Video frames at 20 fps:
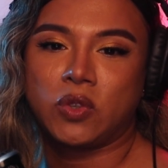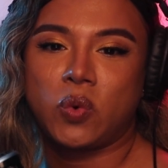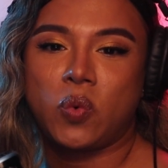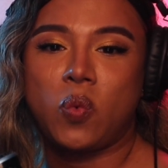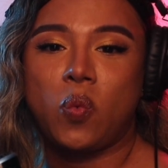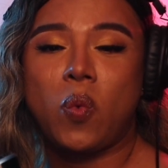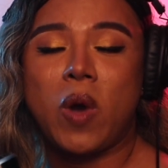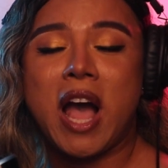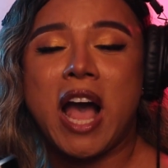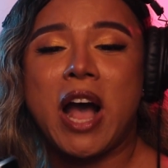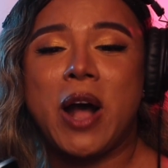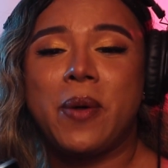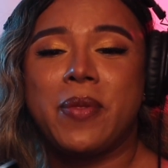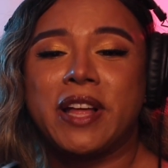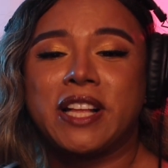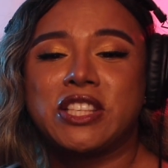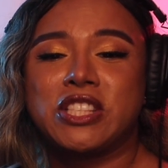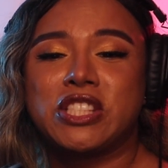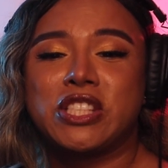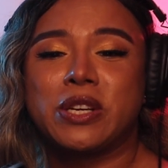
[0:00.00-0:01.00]
Wow,
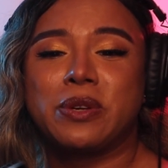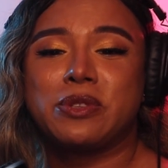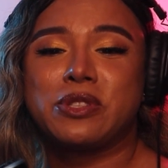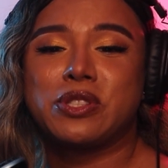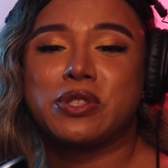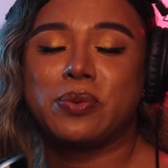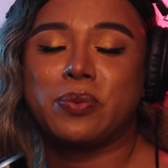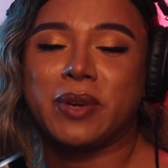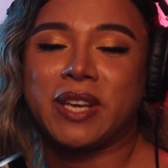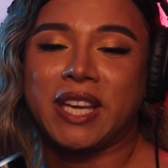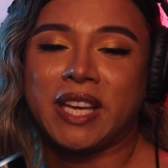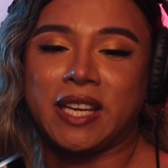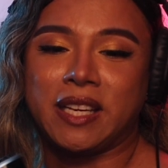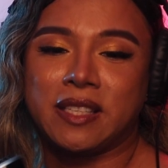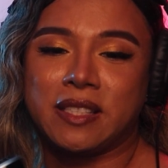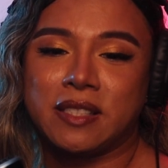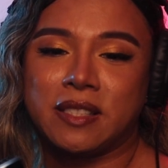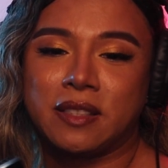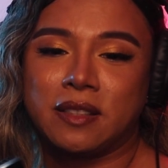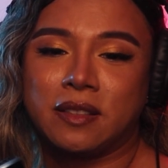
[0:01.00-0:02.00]
that's so
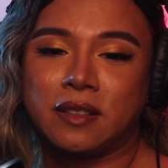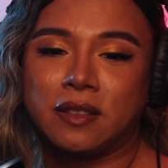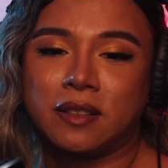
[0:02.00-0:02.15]
sweet.